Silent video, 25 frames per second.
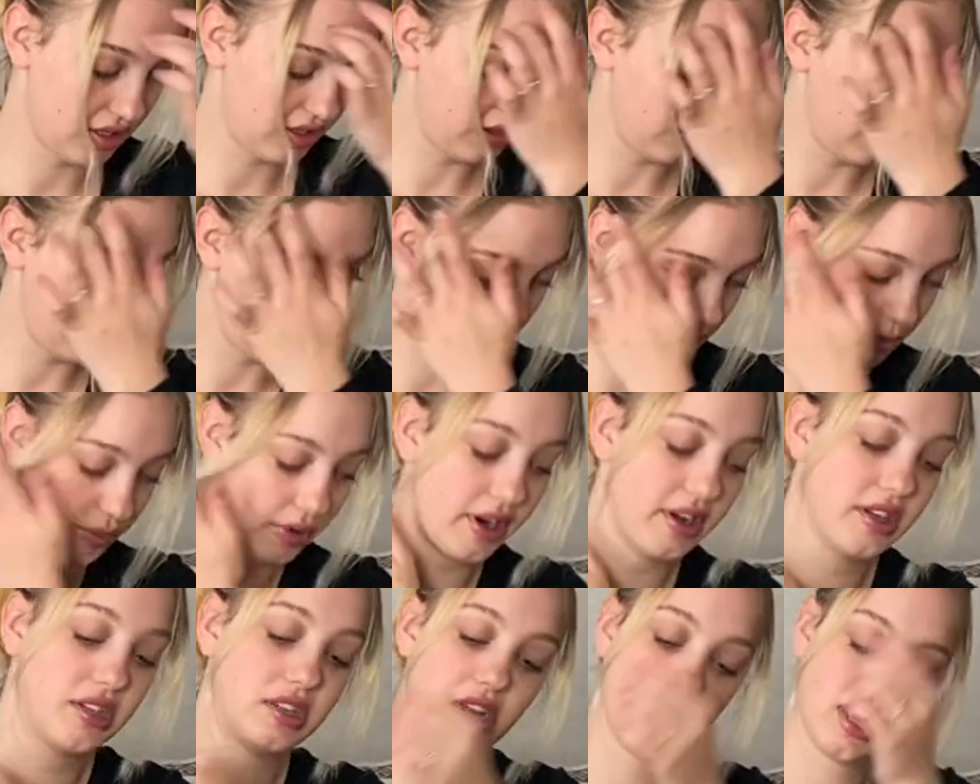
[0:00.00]
no, the
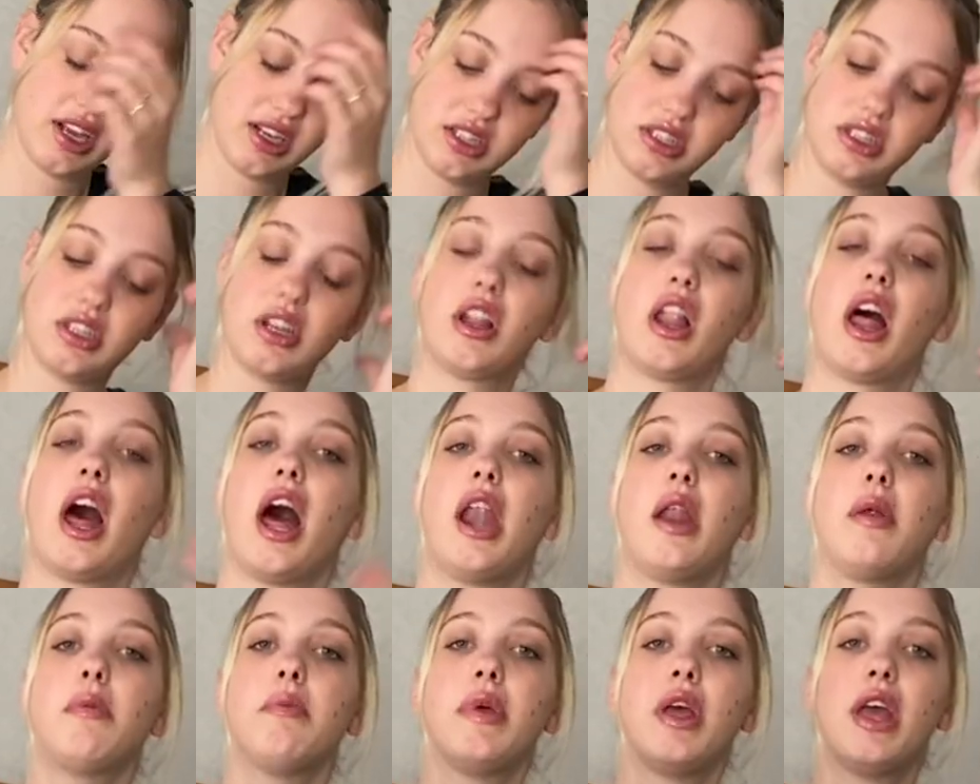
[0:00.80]
price tag's still
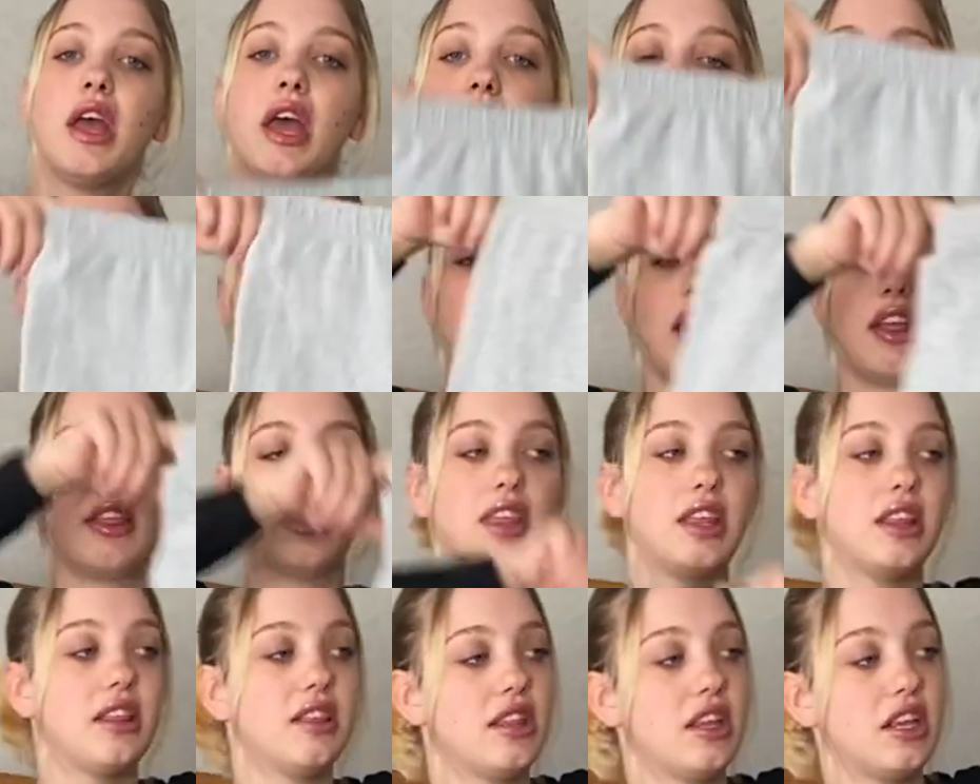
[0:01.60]
on them. And I
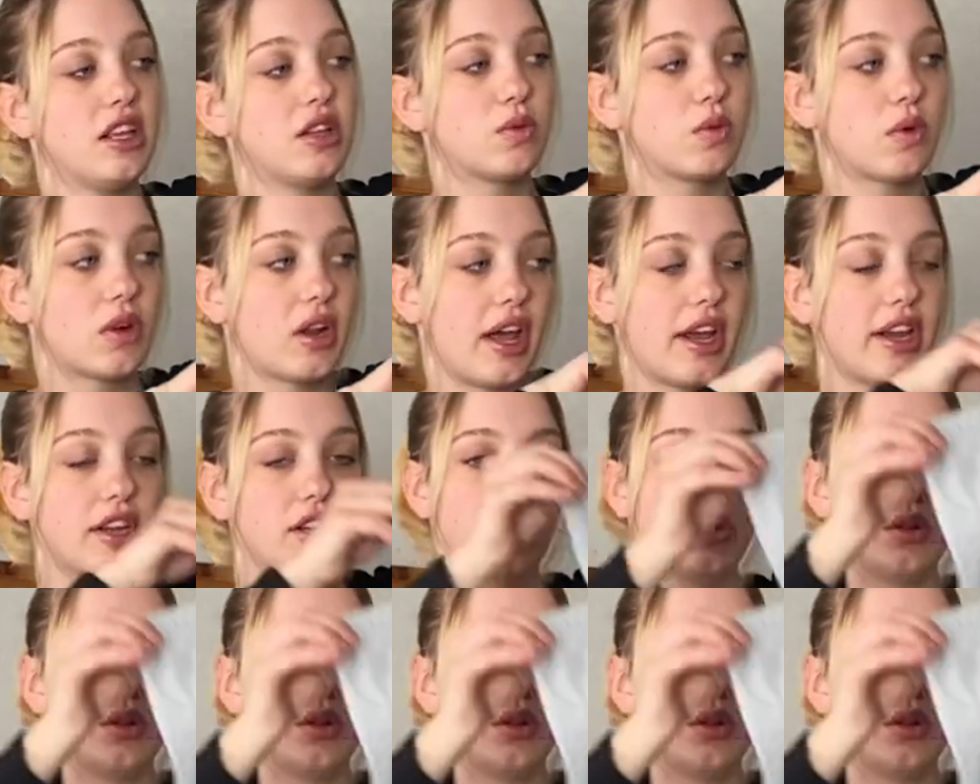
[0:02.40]
think these were like